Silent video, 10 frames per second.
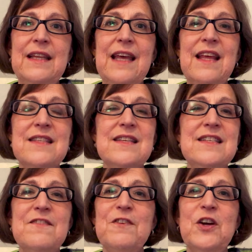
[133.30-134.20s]
And that's a
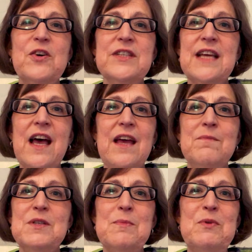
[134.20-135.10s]
difficult
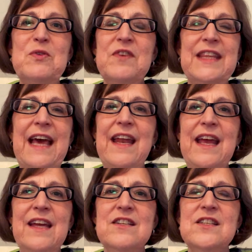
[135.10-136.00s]
time to move at that
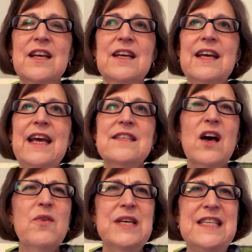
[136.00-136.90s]
age. It's
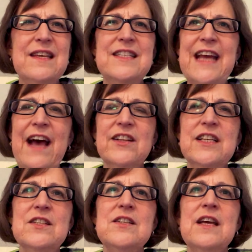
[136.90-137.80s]
always a
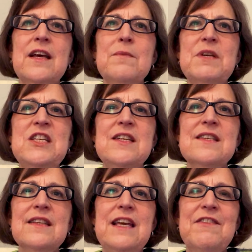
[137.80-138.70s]
challenge, but she's
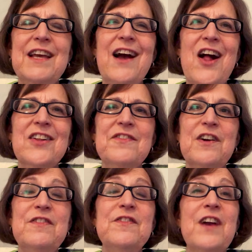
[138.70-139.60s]
leaving all of
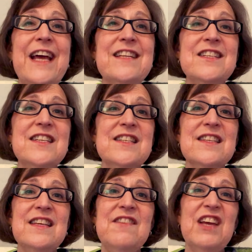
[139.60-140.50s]
her friends, she's
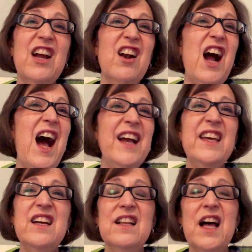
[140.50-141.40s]
leaving her
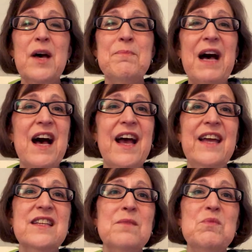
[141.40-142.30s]
hockey club
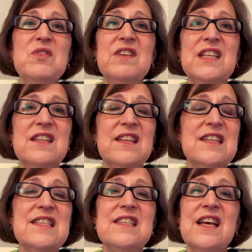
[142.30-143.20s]
behind and moving to
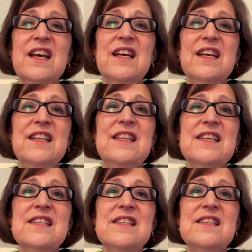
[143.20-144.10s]
this
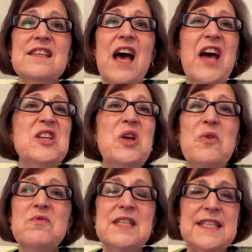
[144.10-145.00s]
this
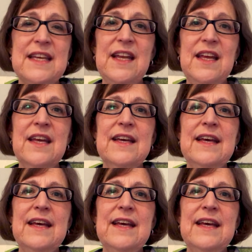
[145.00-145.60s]
unknown city.